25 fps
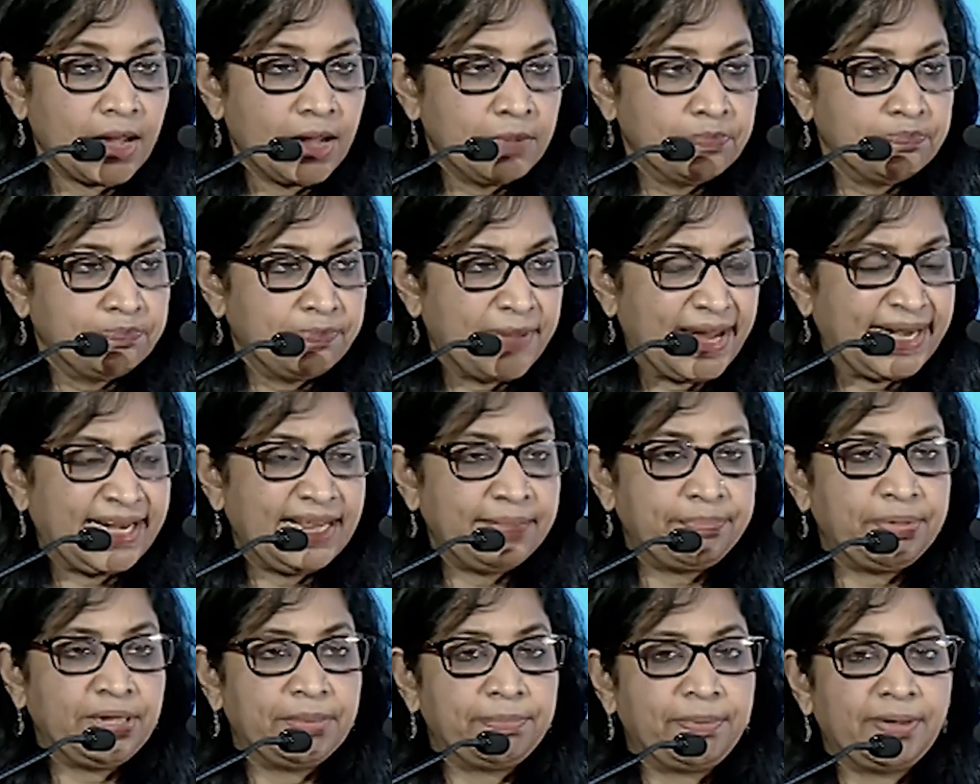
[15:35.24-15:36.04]
Many
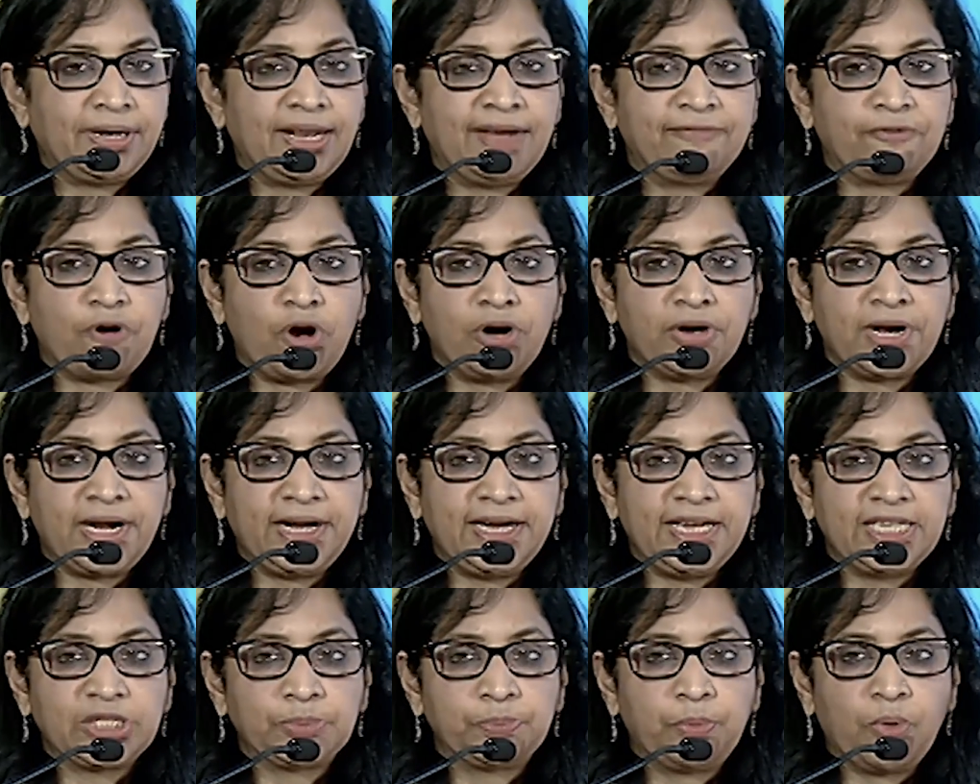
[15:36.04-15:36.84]
people have
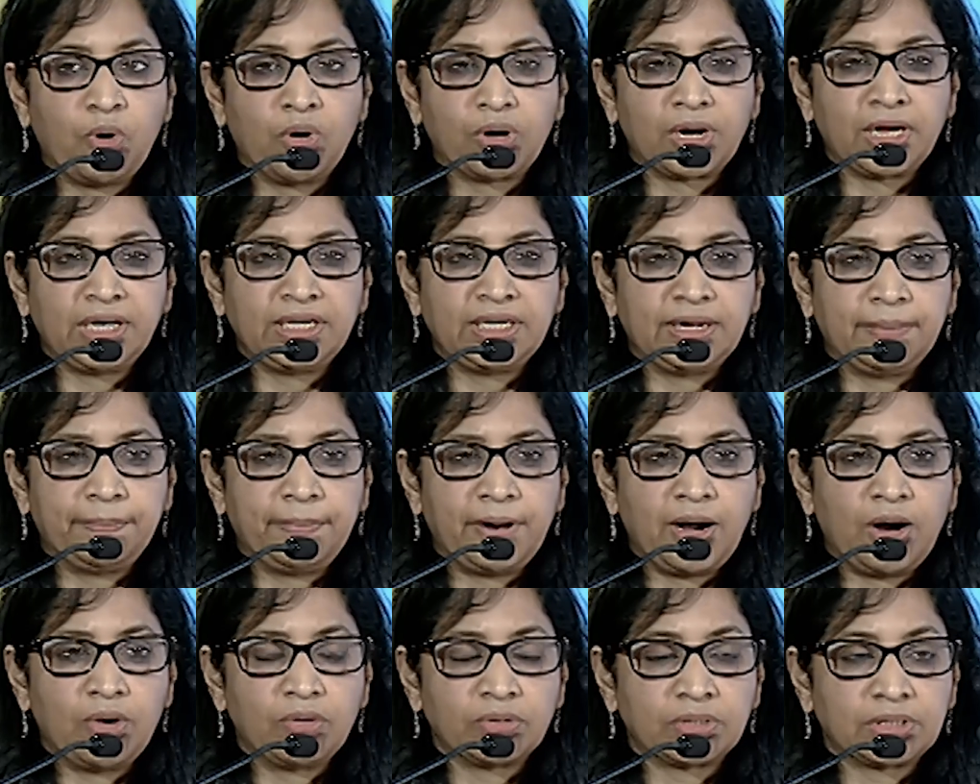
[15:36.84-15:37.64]
already spoken
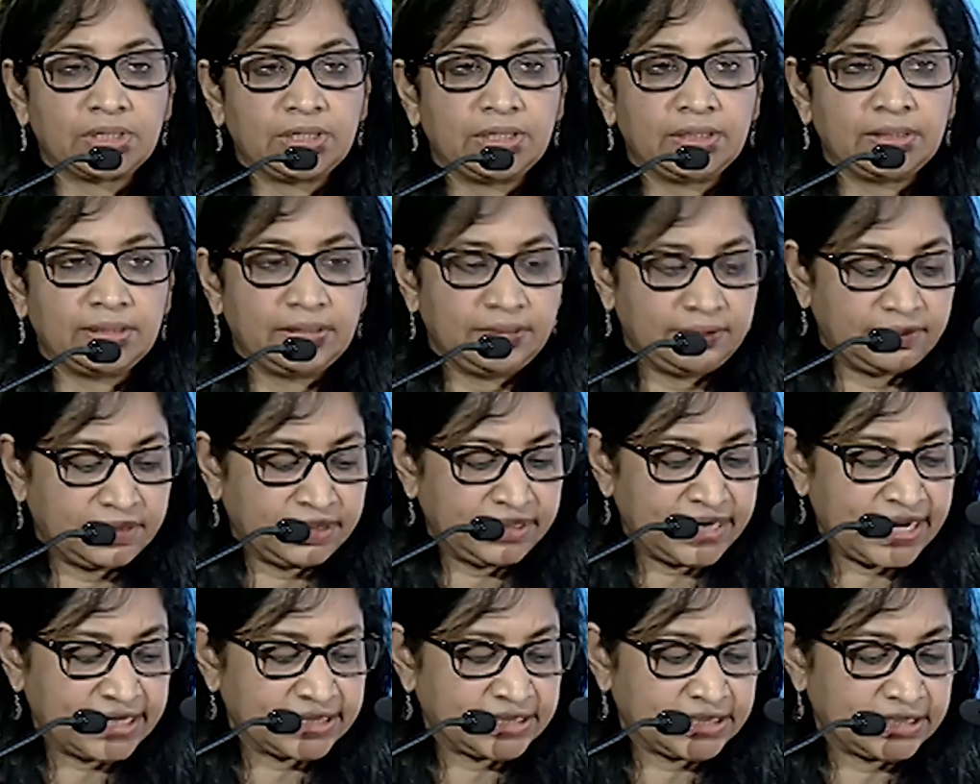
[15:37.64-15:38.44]
about the
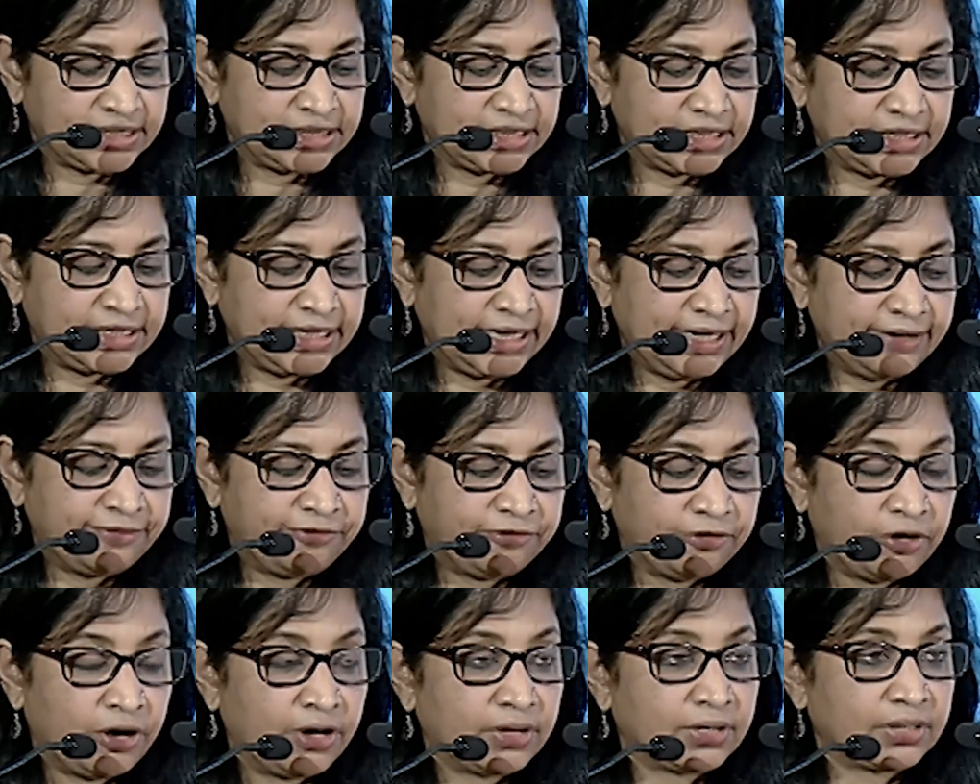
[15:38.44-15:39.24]
necessity
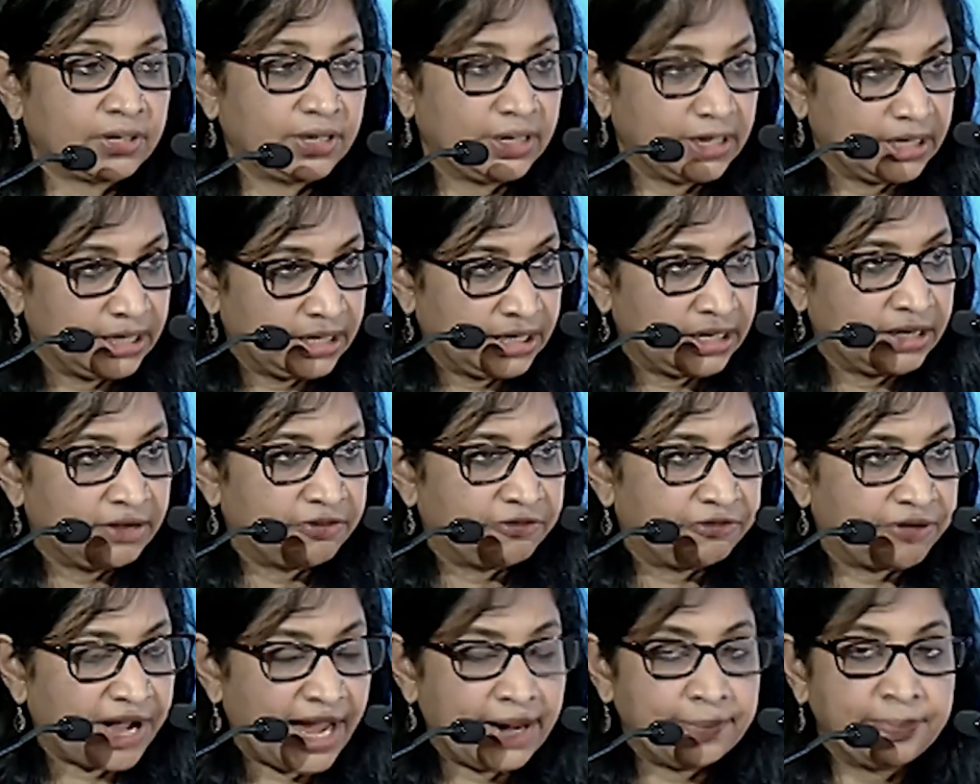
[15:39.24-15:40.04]
for
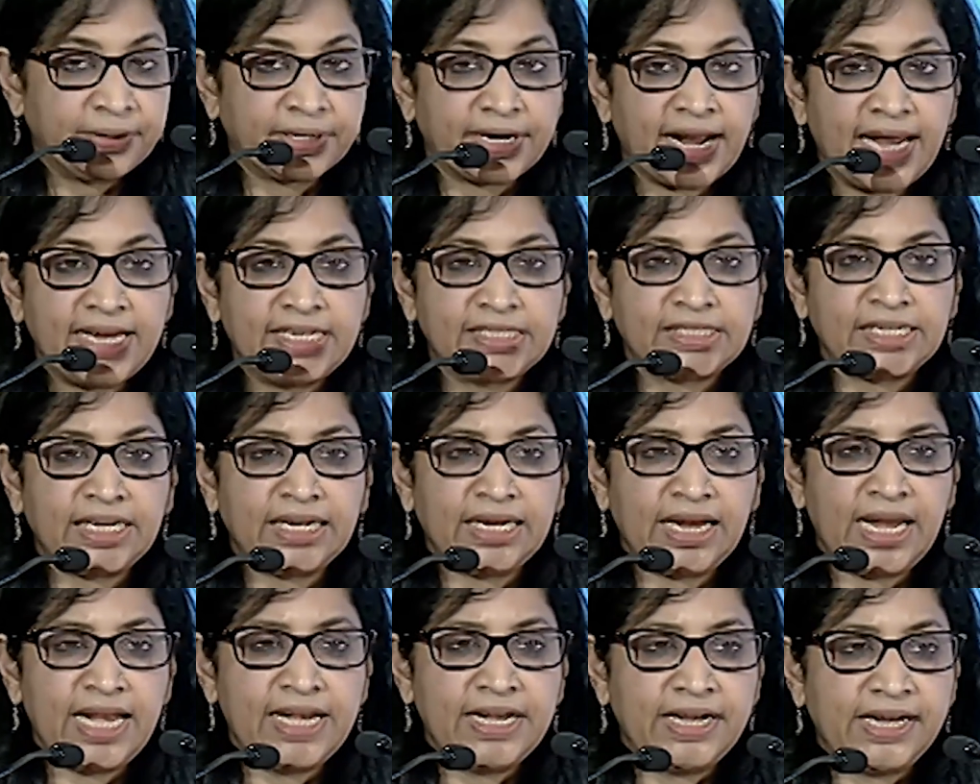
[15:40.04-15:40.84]

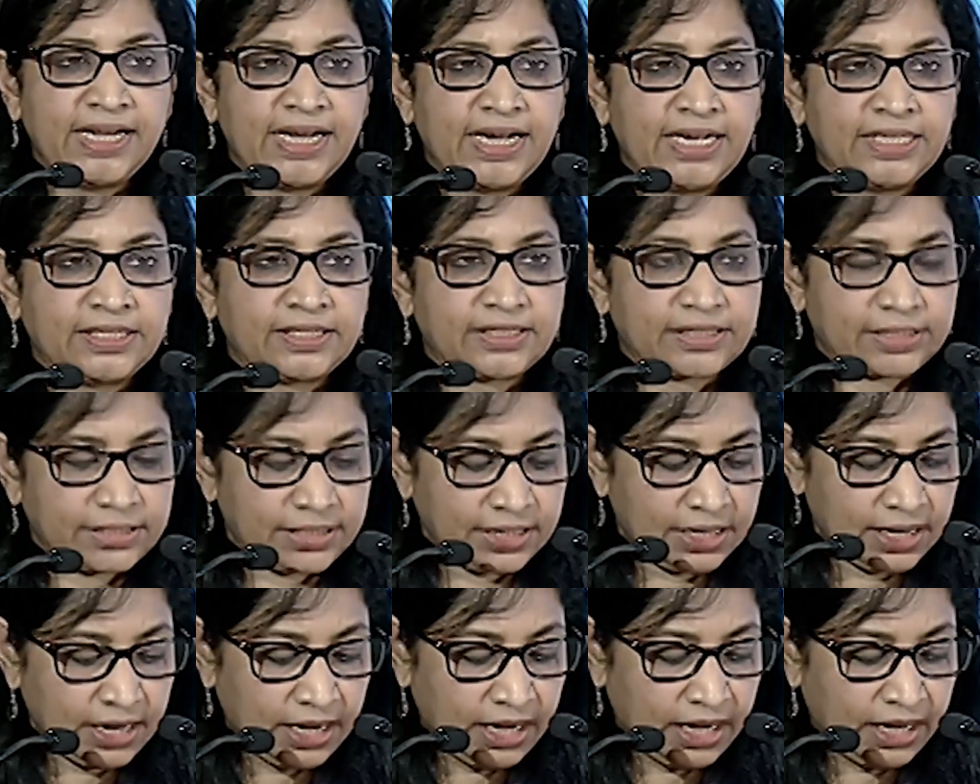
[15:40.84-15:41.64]
fiberizing India's
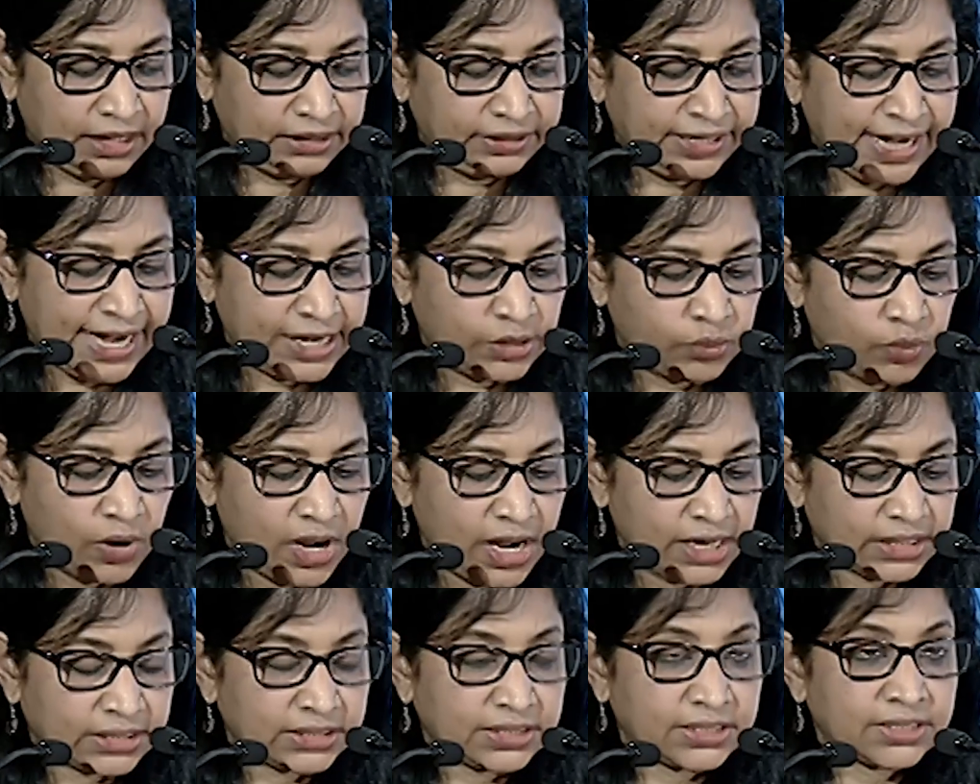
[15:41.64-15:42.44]

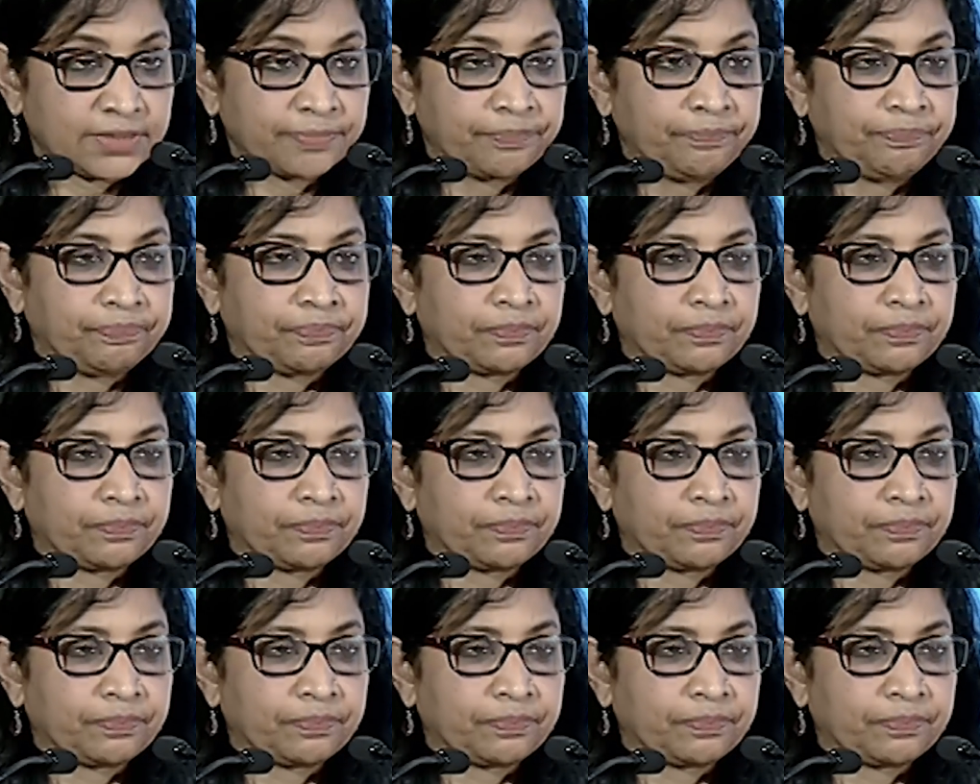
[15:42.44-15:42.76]
networks.